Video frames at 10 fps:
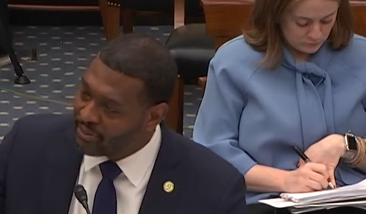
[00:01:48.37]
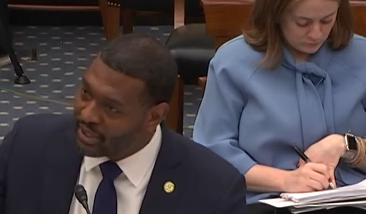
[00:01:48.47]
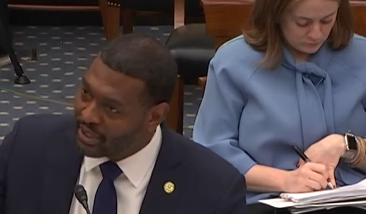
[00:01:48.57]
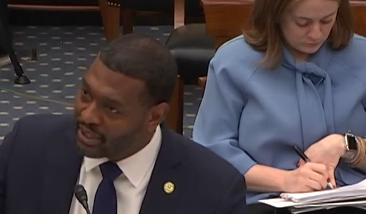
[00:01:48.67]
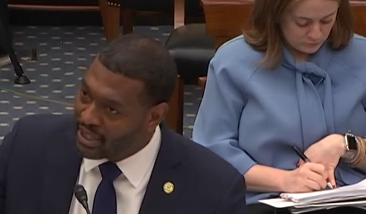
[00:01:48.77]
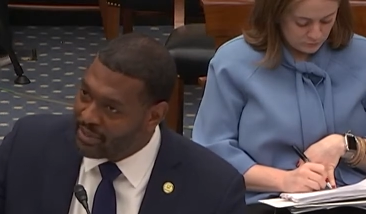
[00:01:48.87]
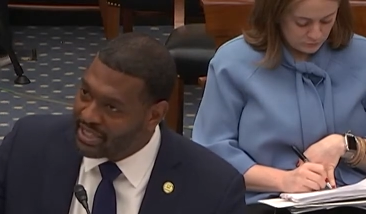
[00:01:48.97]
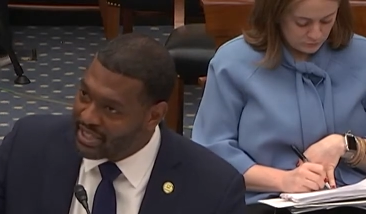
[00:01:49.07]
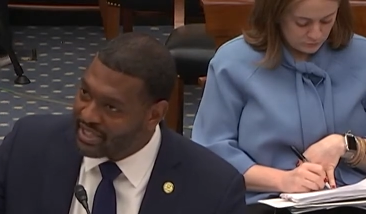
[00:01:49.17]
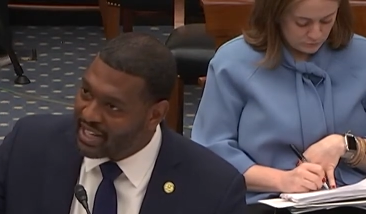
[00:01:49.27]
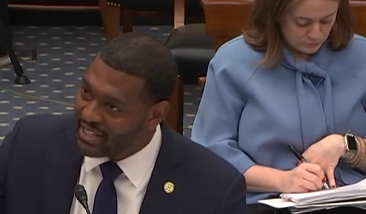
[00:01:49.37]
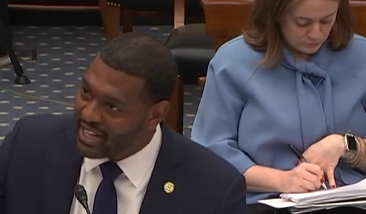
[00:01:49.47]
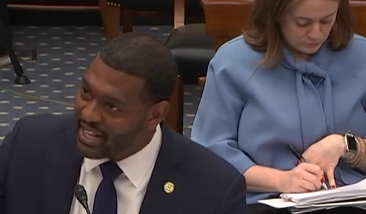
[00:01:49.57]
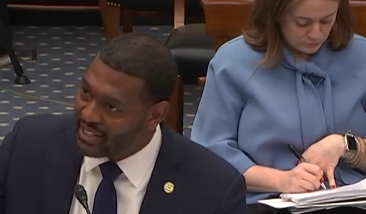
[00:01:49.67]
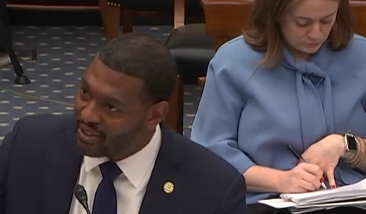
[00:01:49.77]
Speaker 1: Uh, let me just say
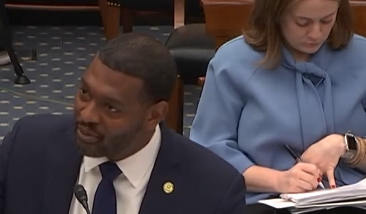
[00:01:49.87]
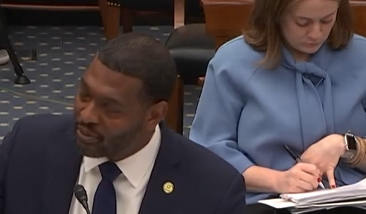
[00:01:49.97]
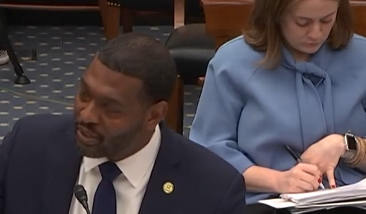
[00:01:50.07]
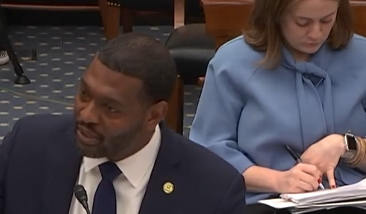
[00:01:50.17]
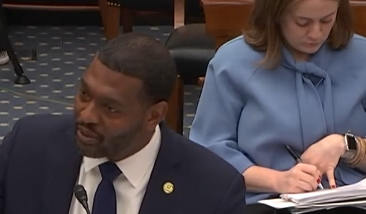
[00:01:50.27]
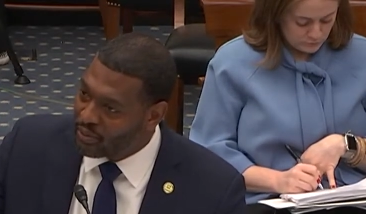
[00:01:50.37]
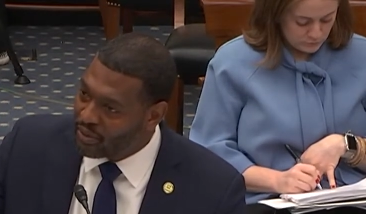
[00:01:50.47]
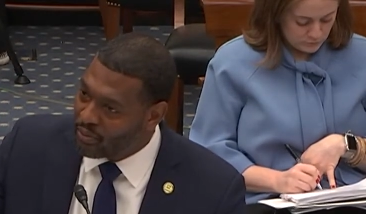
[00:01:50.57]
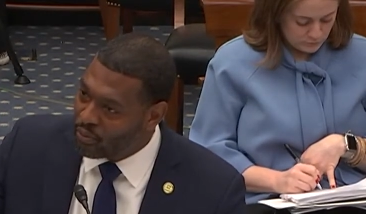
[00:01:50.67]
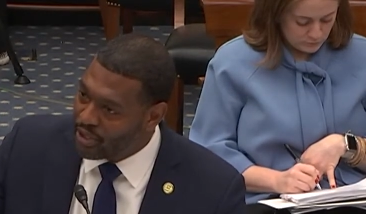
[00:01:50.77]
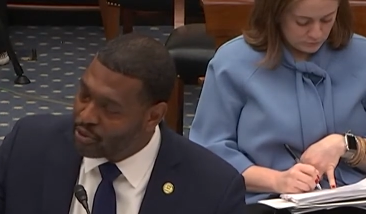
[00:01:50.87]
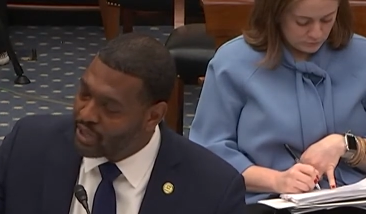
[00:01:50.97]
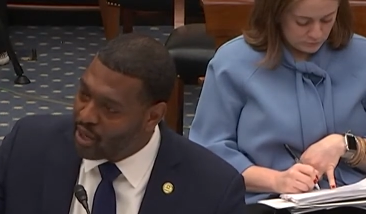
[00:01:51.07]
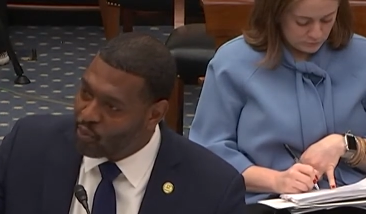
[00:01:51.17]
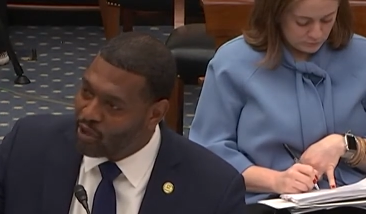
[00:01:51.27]
that uh, we do
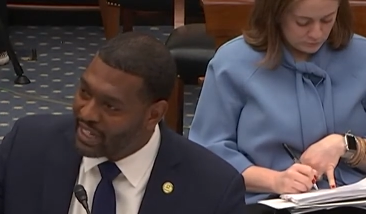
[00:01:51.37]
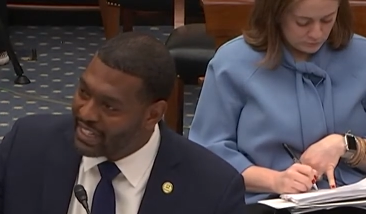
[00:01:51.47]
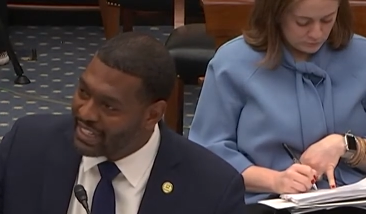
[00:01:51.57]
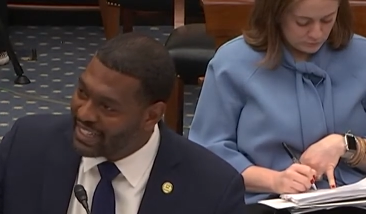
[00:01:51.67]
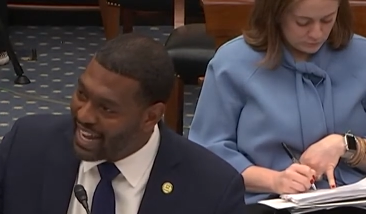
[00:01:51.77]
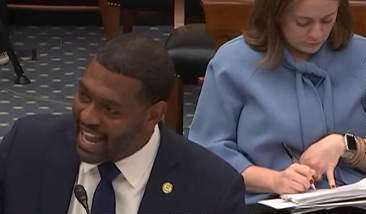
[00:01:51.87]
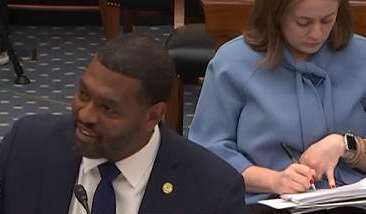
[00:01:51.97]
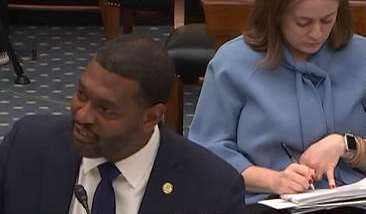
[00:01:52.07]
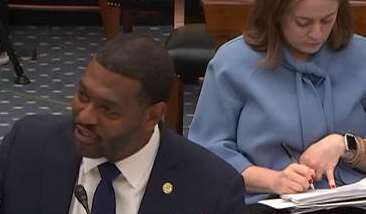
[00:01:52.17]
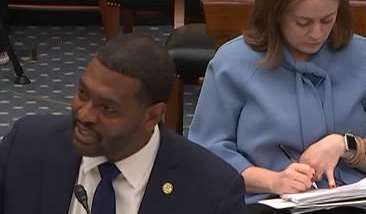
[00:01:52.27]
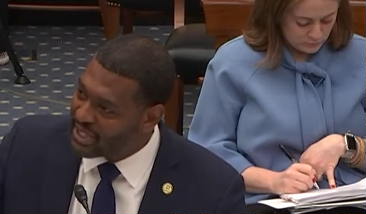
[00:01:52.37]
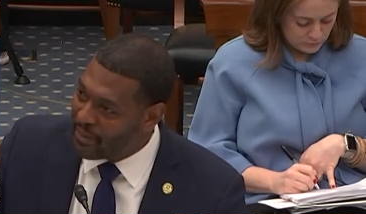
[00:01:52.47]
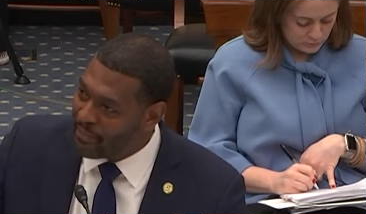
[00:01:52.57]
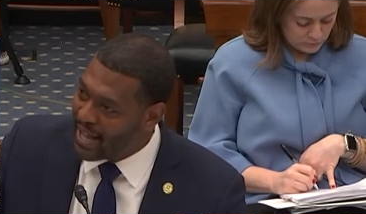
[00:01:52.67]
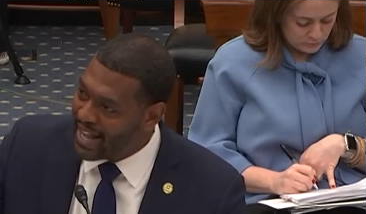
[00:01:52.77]
not want any adverse
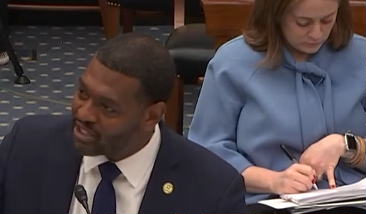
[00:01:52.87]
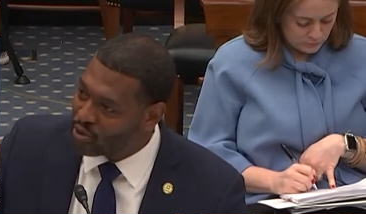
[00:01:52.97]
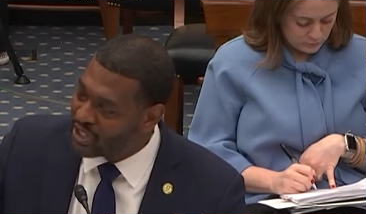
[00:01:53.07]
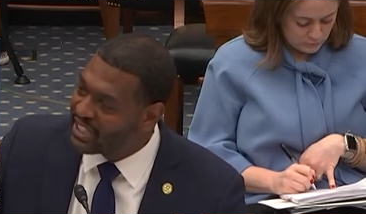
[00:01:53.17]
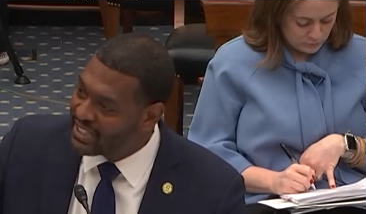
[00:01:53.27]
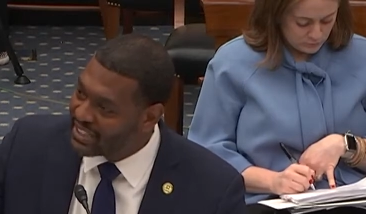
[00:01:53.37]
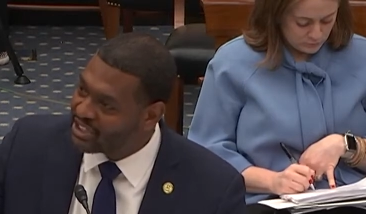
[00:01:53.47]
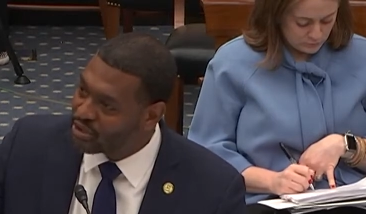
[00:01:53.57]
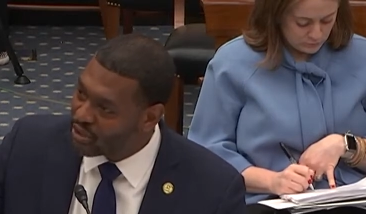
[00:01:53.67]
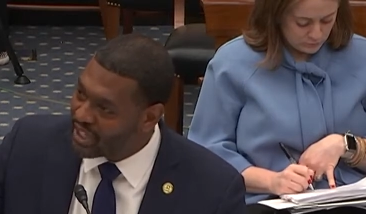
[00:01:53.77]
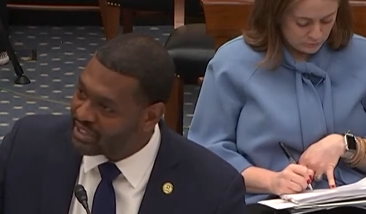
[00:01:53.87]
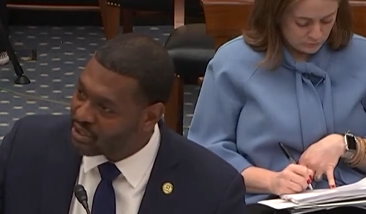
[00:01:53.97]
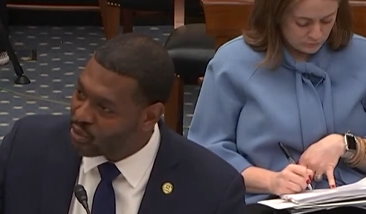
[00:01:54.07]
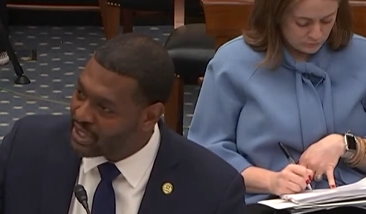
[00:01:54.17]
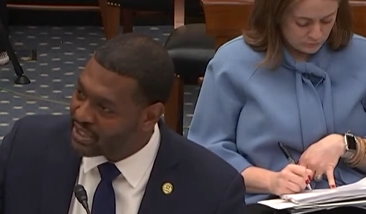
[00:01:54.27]
impacts or unintentional
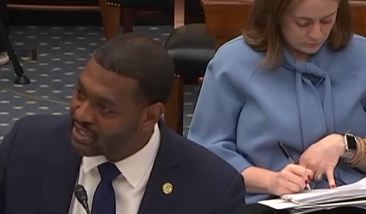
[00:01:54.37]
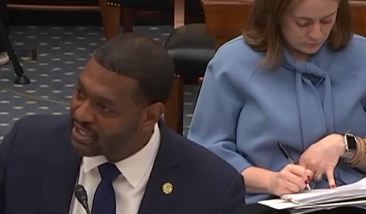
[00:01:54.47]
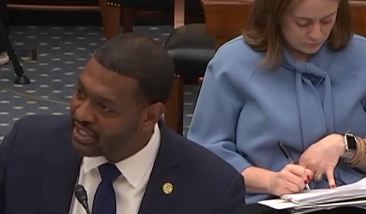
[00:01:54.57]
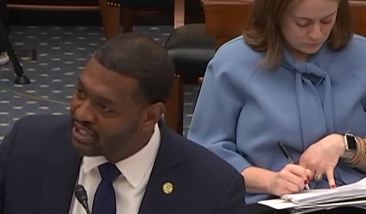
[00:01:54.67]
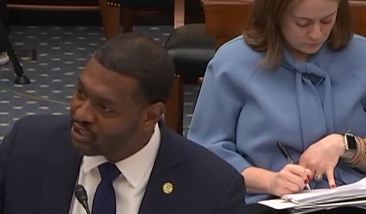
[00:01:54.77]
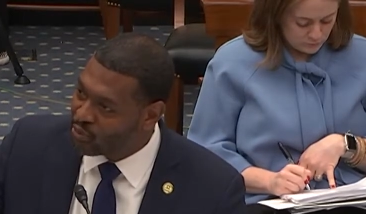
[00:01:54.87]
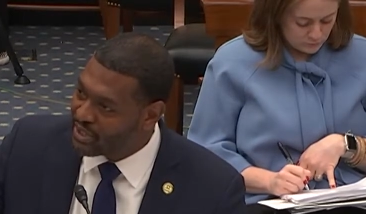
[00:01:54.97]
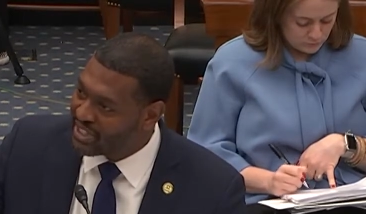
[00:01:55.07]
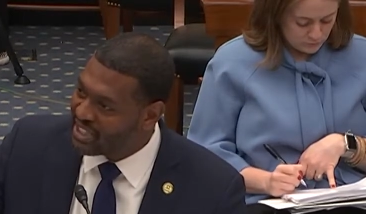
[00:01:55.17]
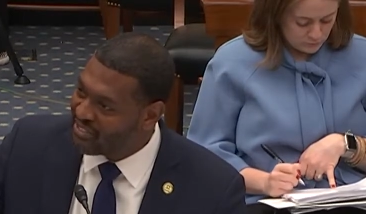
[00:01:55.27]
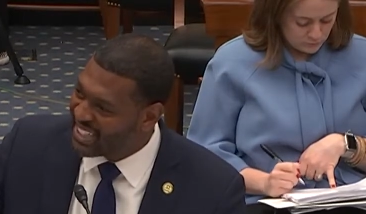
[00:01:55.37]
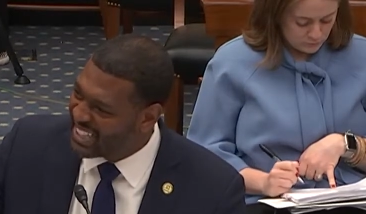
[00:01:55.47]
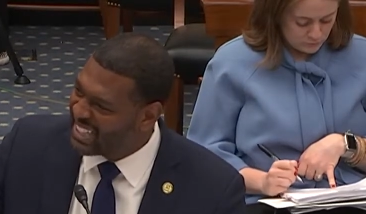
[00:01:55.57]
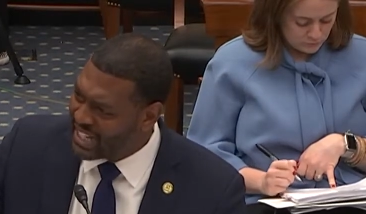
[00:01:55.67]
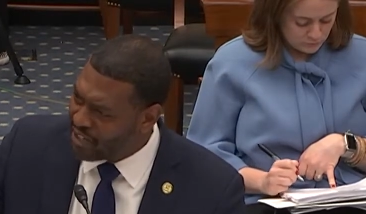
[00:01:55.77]
consequences to receiving
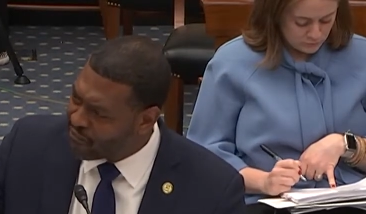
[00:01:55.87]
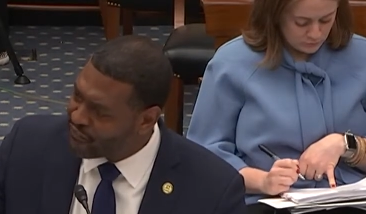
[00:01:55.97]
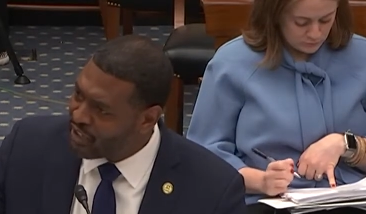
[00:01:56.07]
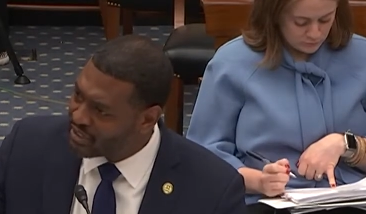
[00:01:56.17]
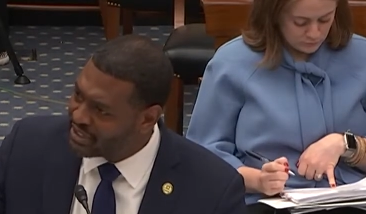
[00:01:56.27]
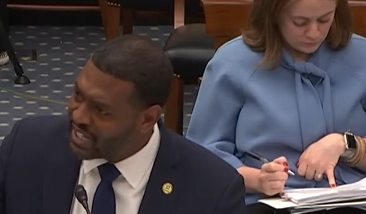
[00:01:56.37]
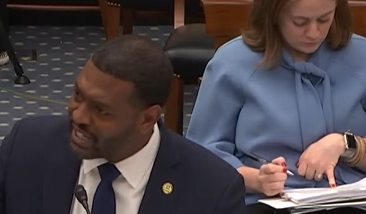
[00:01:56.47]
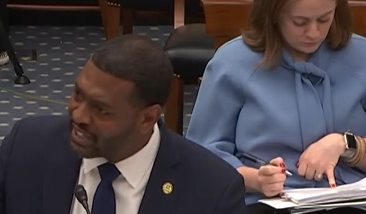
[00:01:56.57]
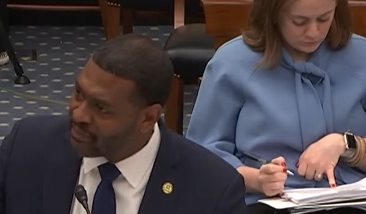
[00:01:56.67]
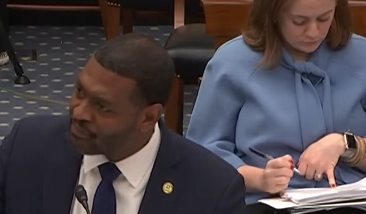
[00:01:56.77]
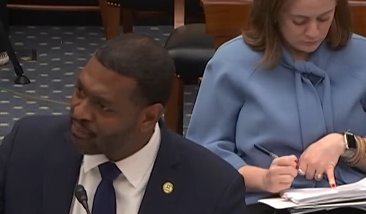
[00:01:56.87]
any kind of false data